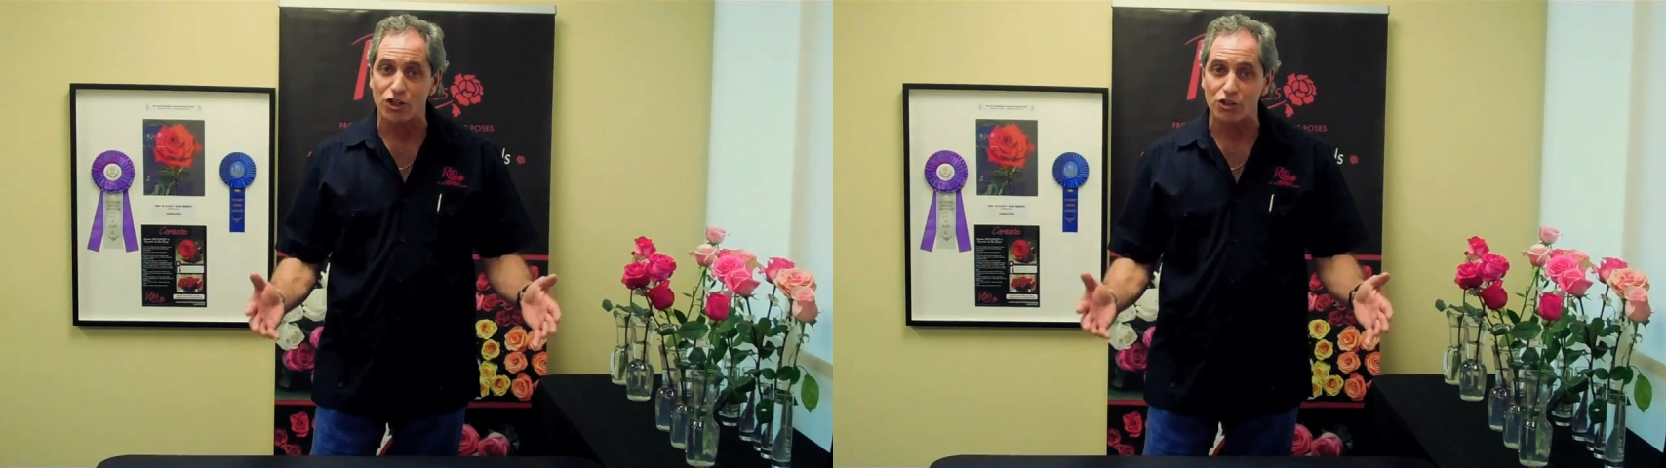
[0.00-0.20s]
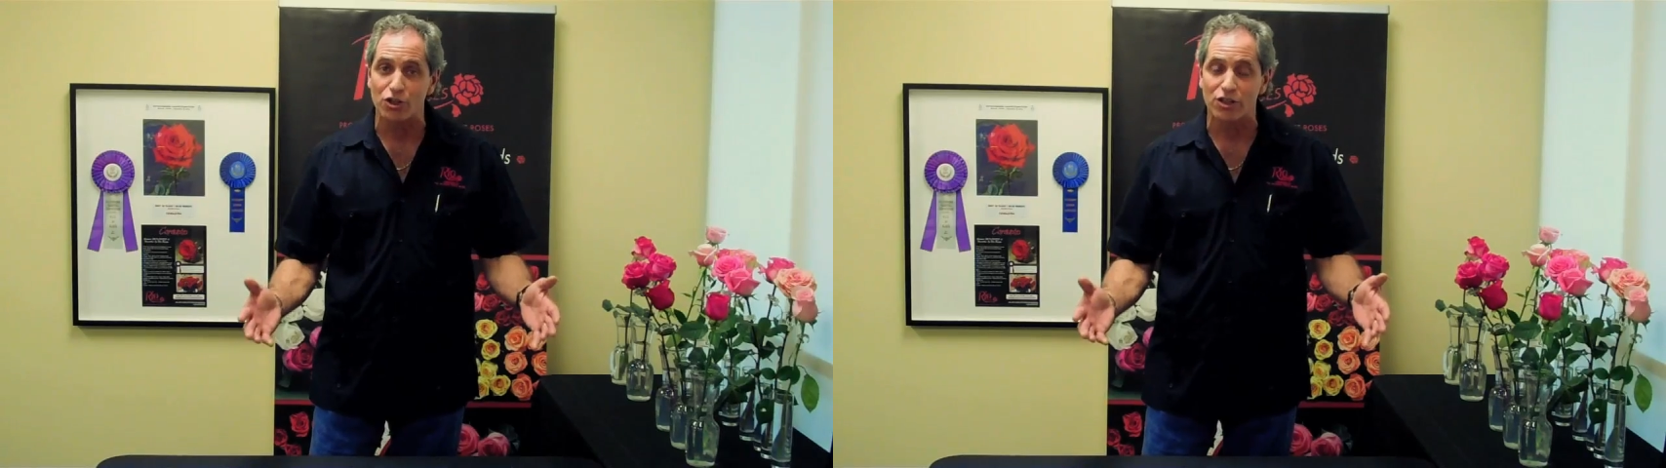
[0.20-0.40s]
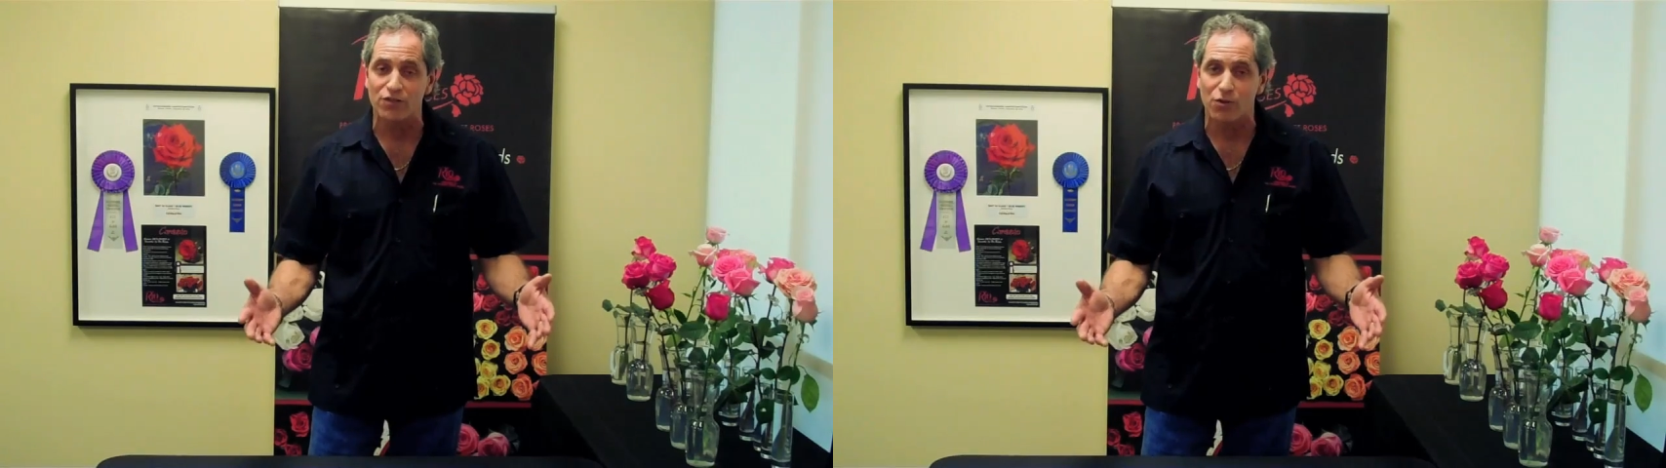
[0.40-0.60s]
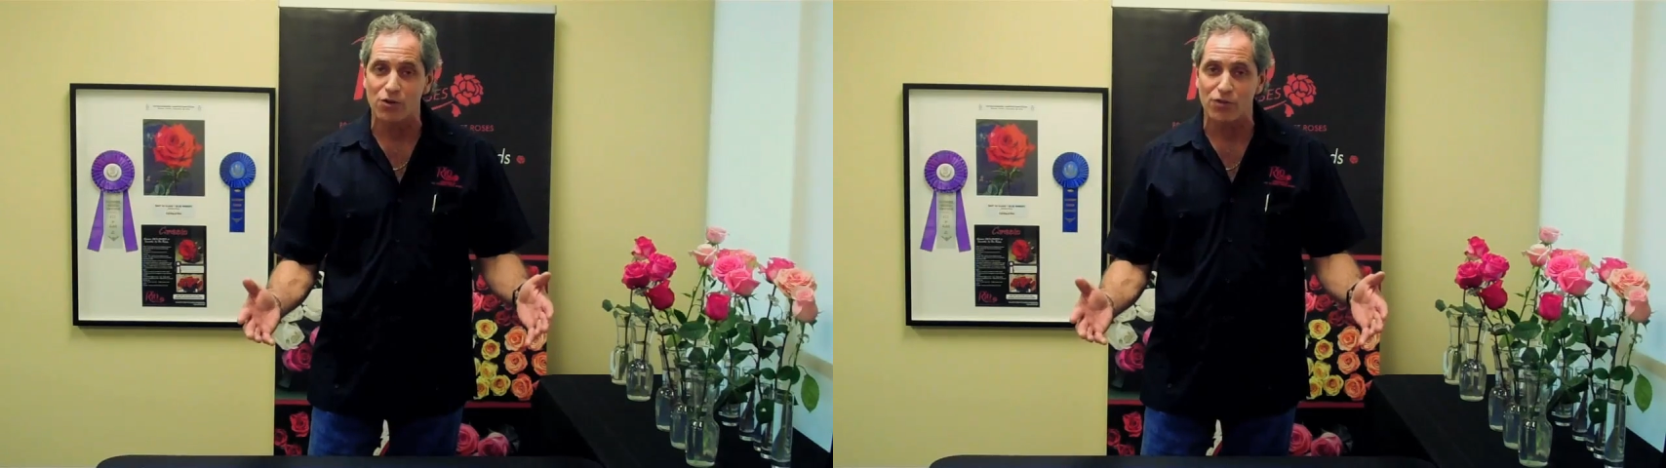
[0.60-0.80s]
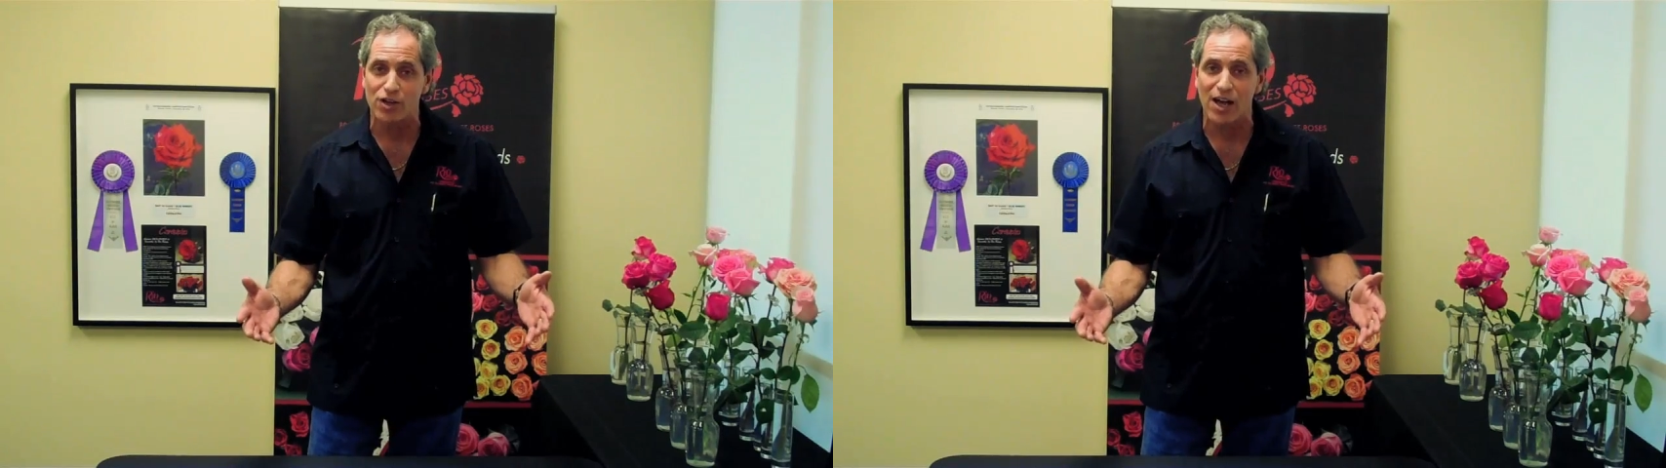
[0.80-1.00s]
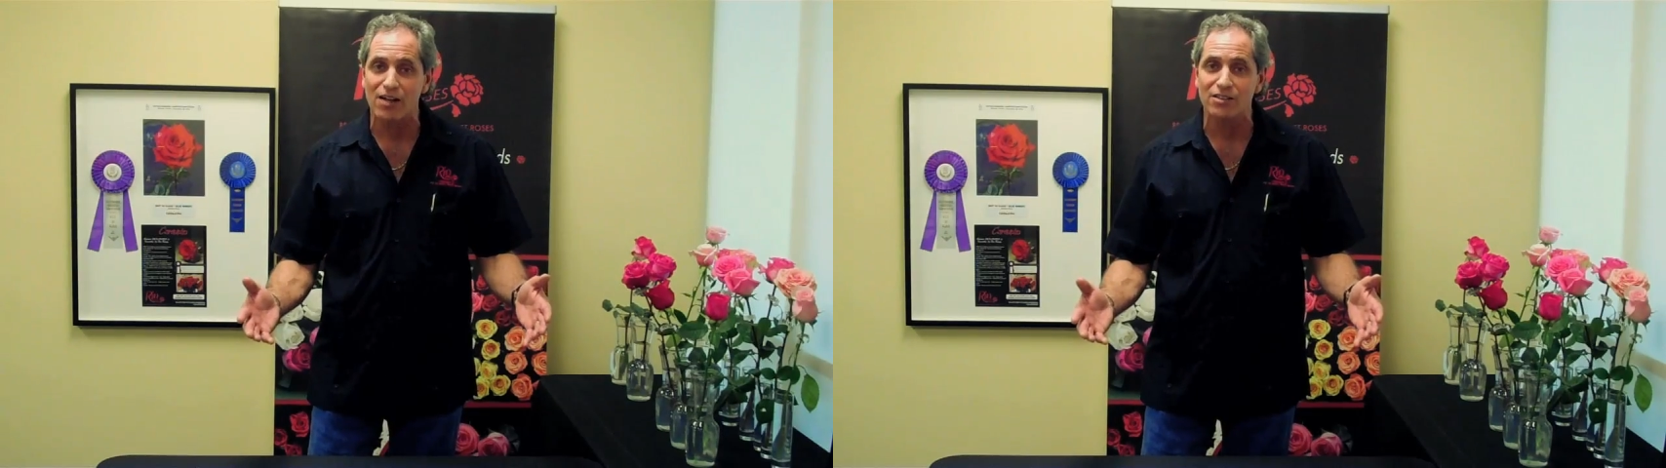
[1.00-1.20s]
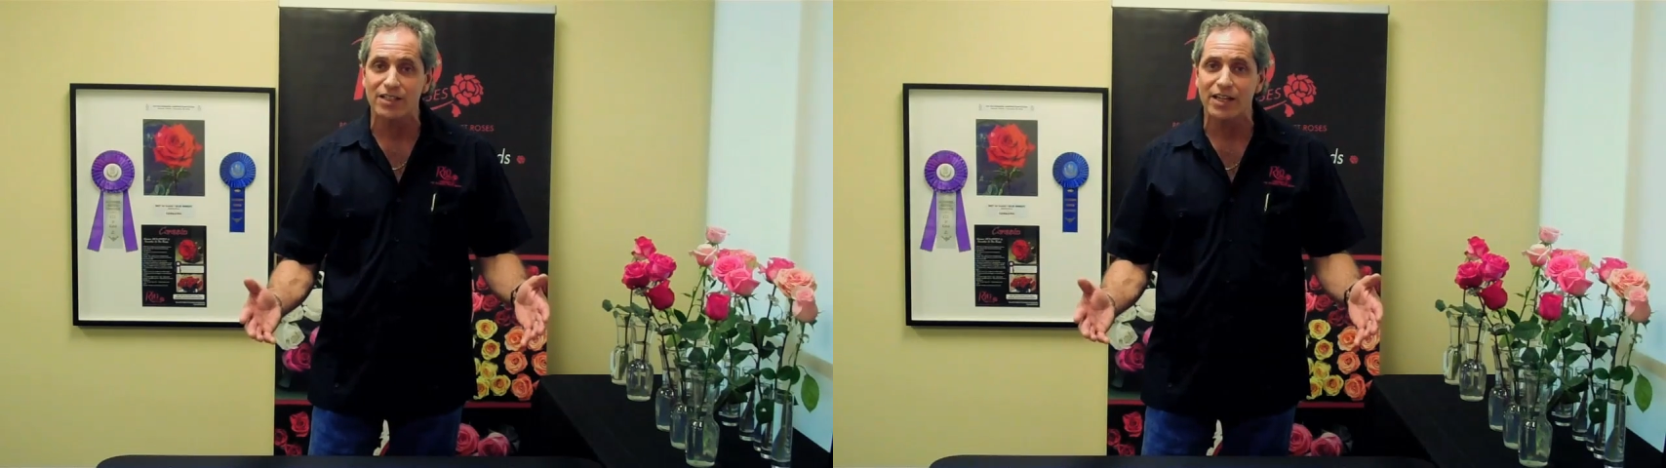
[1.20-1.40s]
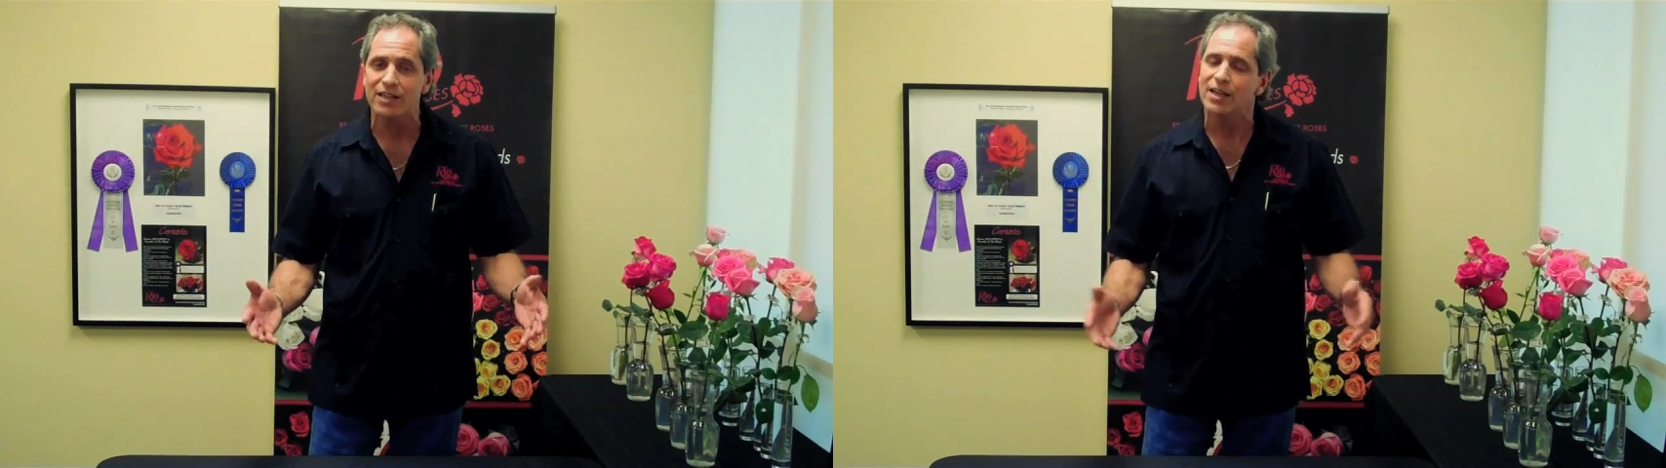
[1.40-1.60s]
you're looking for the
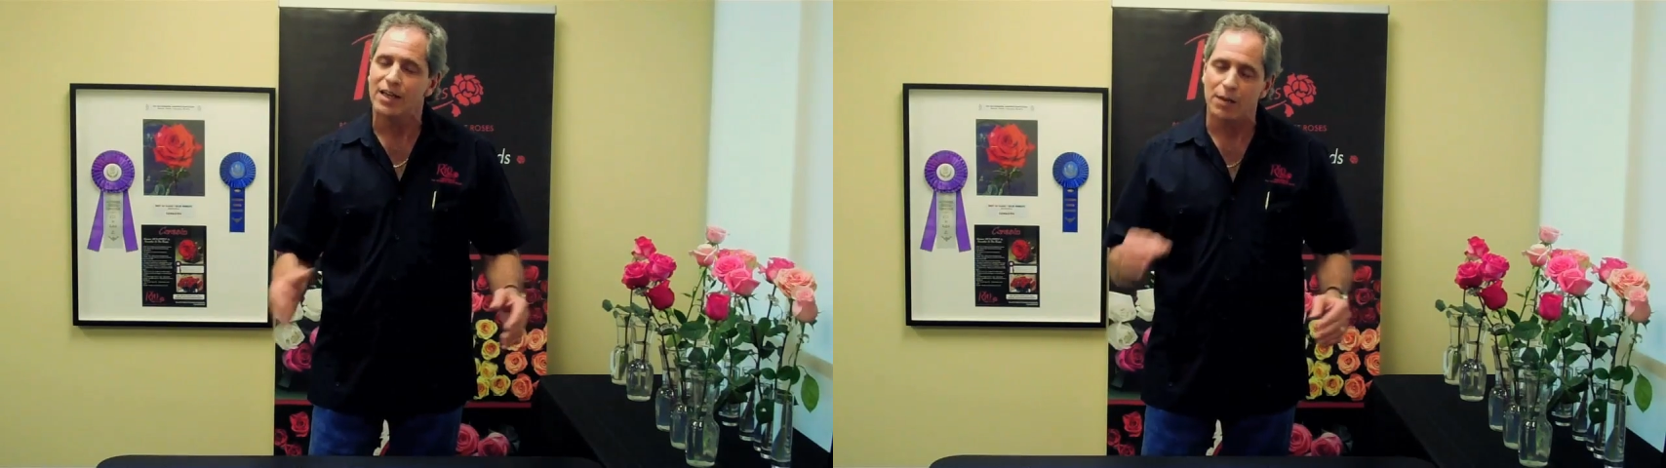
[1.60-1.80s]
holiday,